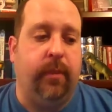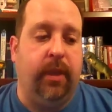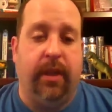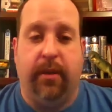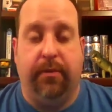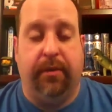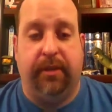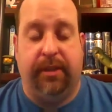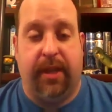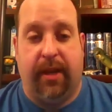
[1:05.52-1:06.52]
If
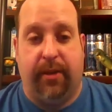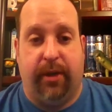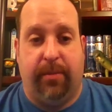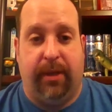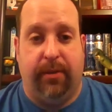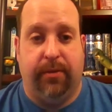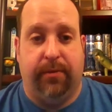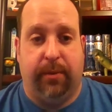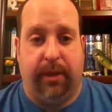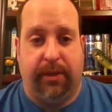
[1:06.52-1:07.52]
it's not going to be used
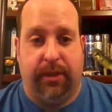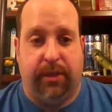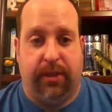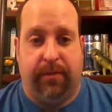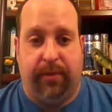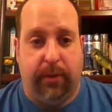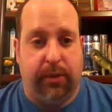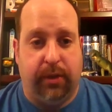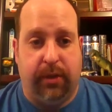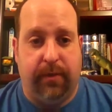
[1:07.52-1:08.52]
for research in the
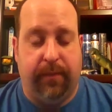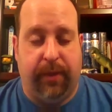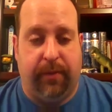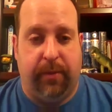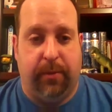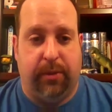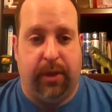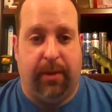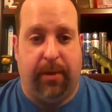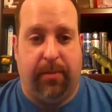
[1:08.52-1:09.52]
future, if you're
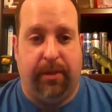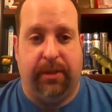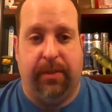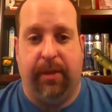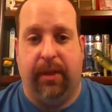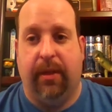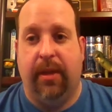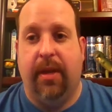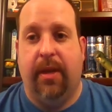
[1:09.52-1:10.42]
trying to publish something,